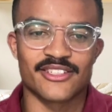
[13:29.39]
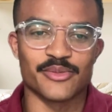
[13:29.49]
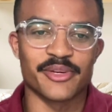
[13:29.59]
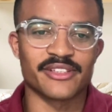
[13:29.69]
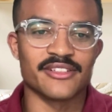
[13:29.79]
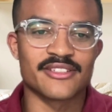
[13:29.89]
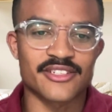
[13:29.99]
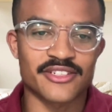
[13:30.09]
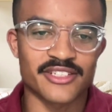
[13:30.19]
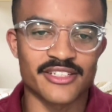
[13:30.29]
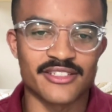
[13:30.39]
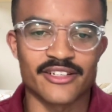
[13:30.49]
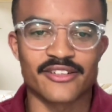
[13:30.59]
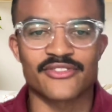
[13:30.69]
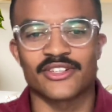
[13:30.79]
you make the decision
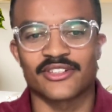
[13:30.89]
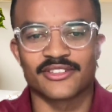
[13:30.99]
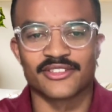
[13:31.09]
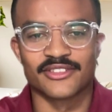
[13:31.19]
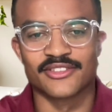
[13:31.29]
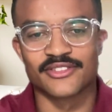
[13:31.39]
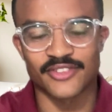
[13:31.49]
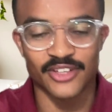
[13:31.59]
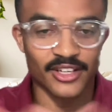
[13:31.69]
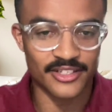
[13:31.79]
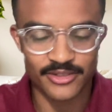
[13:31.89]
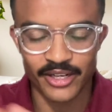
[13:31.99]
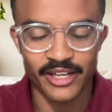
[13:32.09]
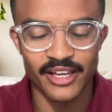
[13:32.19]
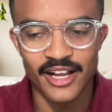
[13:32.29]
easier for us,
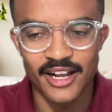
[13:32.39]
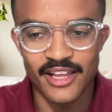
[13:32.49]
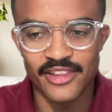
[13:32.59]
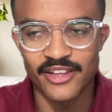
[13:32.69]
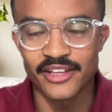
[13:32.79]
right? And then